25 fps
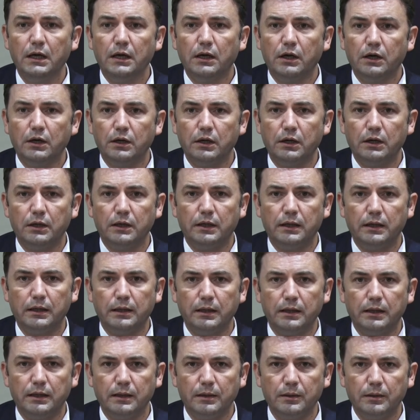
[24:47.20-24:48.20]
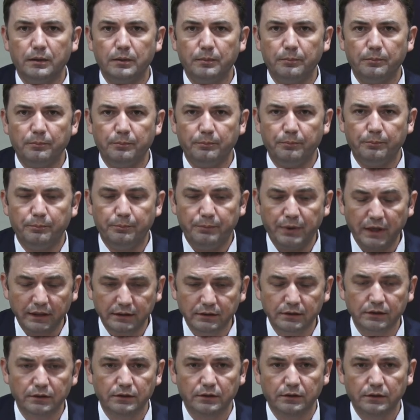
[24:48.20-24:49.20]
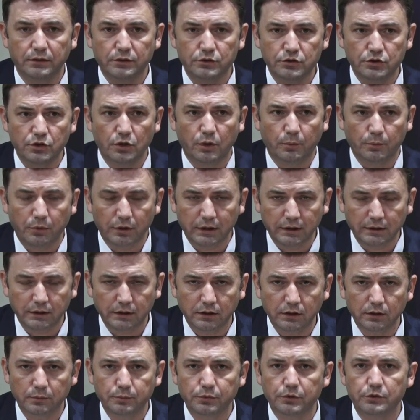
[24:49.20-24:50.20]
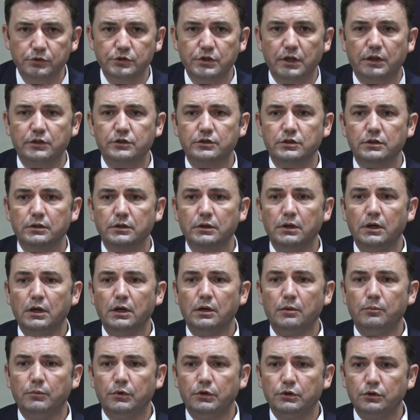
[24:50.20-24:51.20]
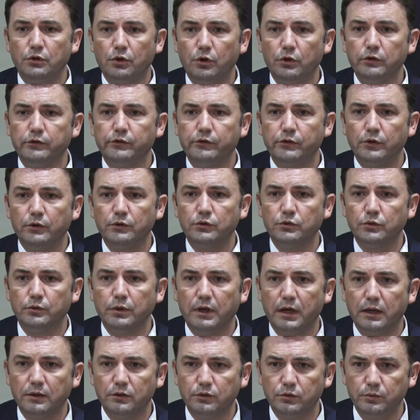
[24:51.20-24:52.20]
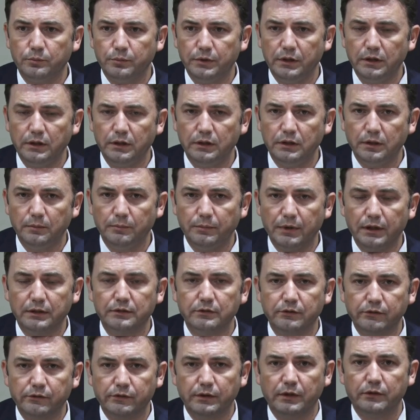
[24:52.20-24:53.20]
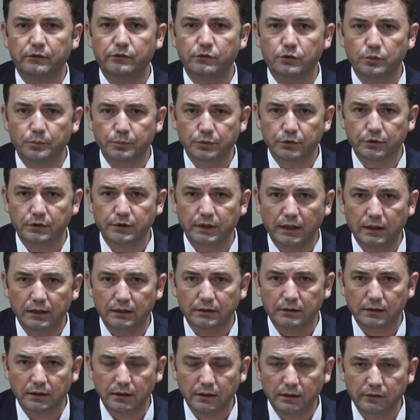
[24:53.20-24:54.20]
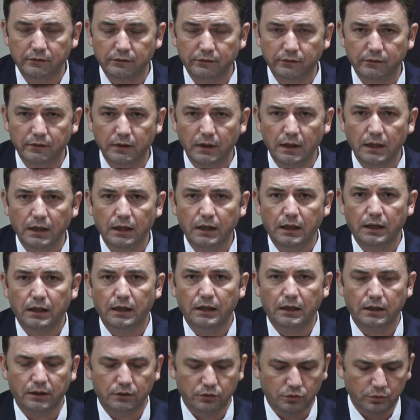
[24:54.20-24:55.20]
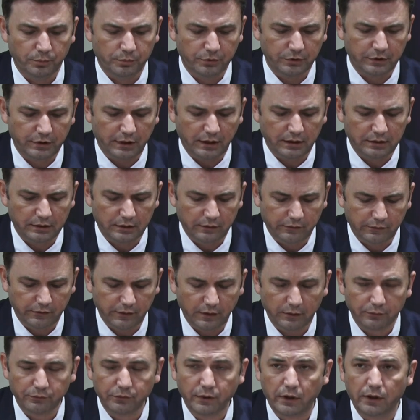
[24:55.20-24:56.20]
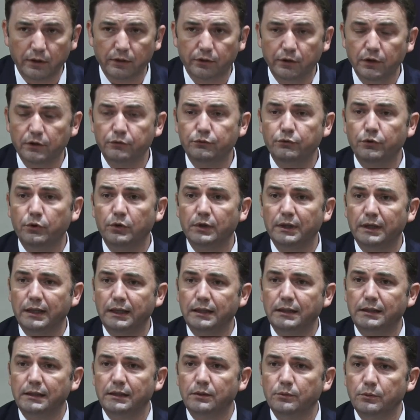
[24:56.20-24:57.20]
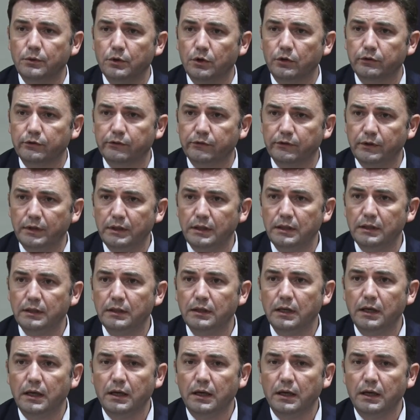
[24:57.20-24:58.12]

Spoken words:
a better geopolitical projection, but also to be in a better stance to protect its to protect itself. And therefore, lately we are seeing